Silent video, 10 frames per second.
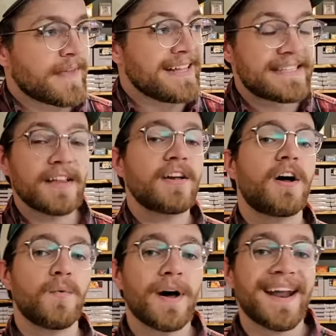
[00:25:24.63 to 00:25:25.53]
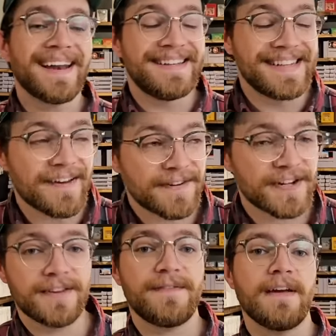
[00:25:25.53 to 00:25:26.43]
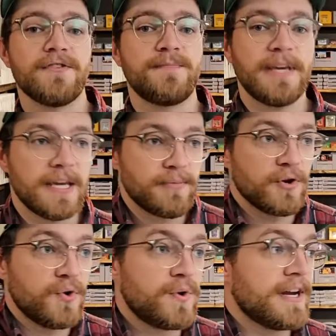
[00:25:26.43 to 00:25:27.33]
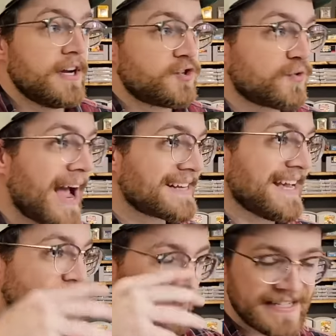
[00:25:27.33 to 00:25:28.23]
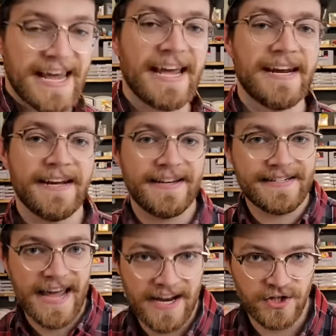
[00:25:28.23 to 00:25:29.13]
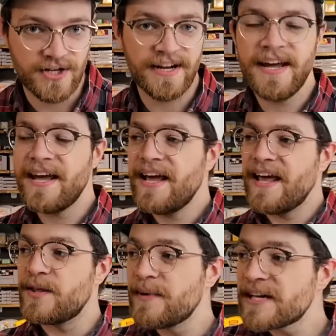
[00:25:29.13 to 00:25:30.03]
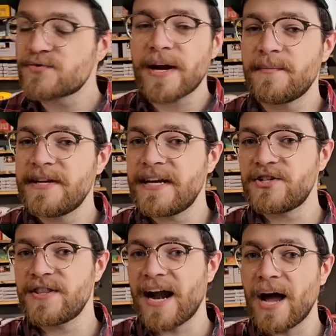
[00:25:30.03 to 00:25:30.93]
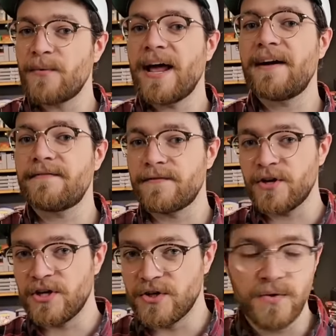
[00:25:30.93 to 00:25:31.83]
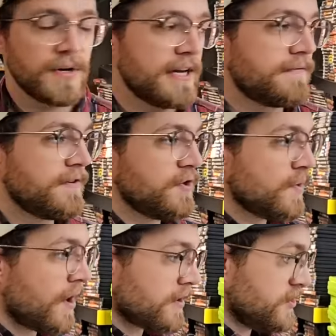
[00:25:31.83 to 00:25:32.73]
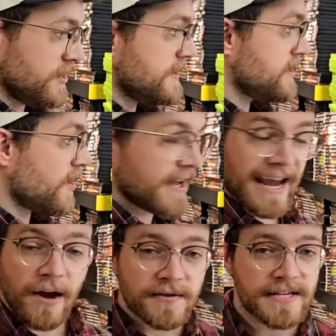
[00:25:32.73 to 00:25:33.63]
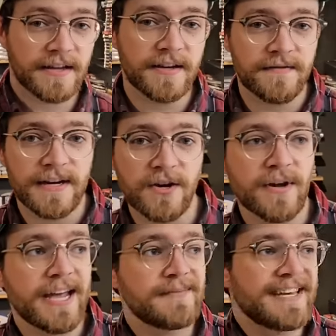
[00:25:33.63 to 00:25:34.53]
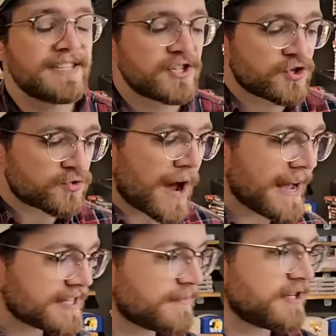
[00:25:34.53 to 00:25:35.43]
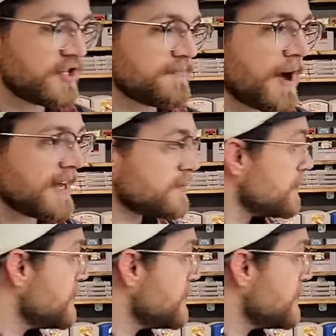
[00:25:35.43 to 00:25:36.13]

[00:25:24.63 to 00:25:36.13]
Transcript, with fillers: And selling on Whatnot definitely favors people who can attract and retain attention. And the biggest recommendation that I would have for you if you are just starting out selling video games is to try as much as possible